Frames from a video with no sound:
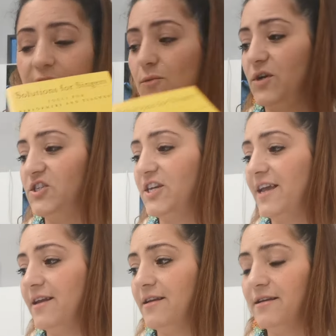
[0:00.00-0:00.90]
which
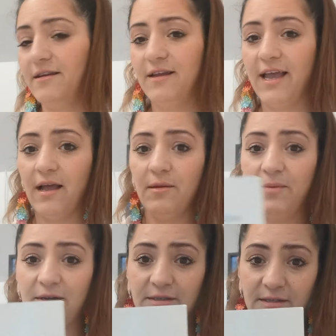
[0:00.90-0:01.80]
can help
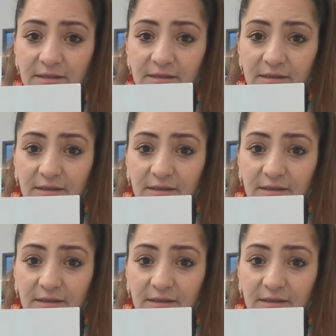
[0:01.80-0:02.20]
us